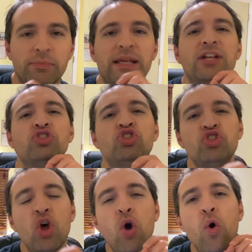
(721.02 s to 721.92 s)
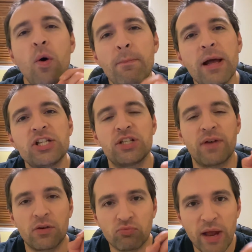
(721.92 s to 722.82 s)
because so much of
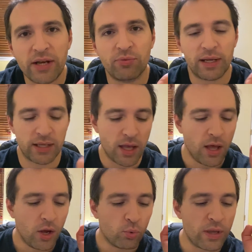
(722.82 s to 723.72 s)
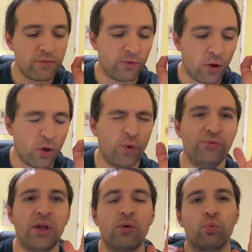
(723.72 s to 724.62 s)
our rhetoric
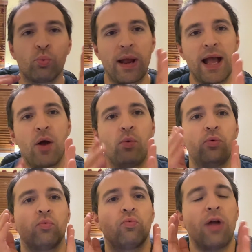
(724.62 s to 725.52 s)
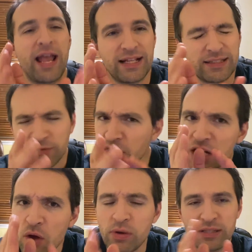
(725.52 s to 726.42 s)
revolves around rights. Have you
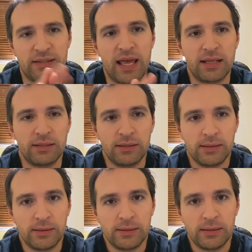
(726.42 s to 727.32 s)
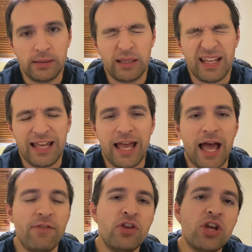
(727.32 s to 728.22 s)
noticed that?
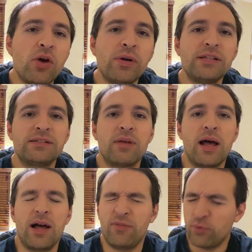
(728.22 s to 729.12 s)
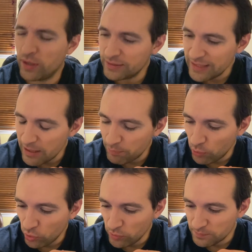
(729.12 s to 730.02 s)
Have you noticed, for
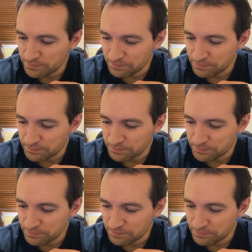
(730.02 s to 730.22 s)
example,